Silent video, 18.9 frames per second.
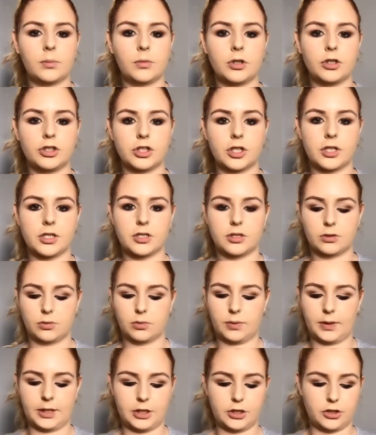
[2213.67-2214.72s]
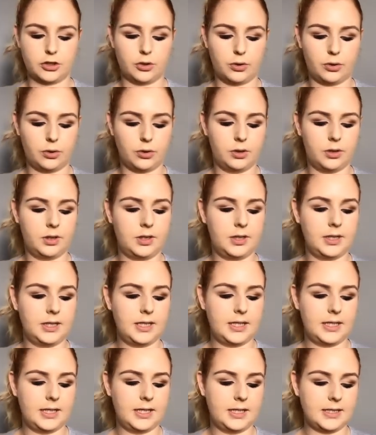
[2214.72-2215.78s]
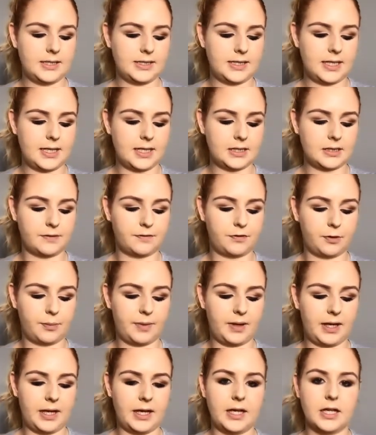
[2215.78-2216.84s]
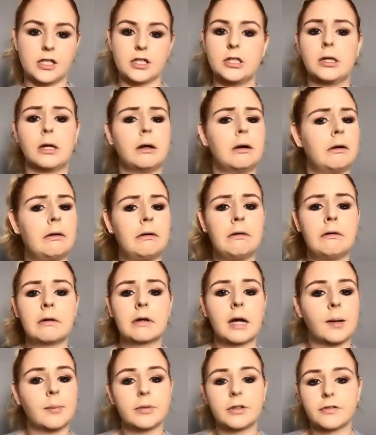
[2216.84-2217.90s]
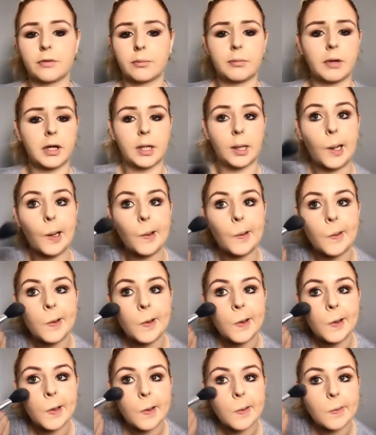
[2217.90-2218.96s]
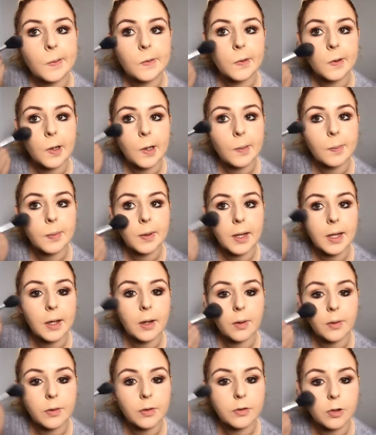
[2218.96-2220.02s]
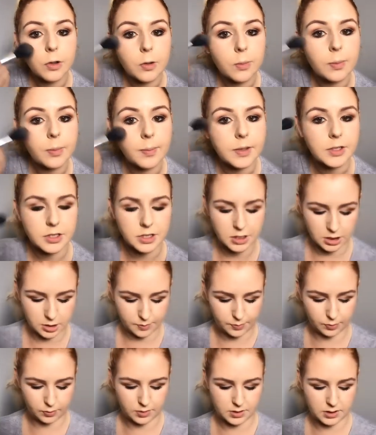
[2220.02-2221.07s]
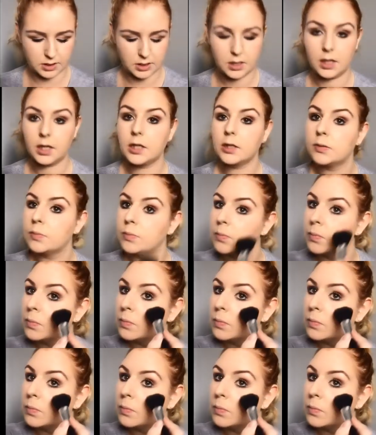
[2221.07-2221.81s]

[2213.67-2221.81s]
We're just going to take some from the edge. Can't believe I'm running out. I'm just going to apply it on the top of my cheekbones here.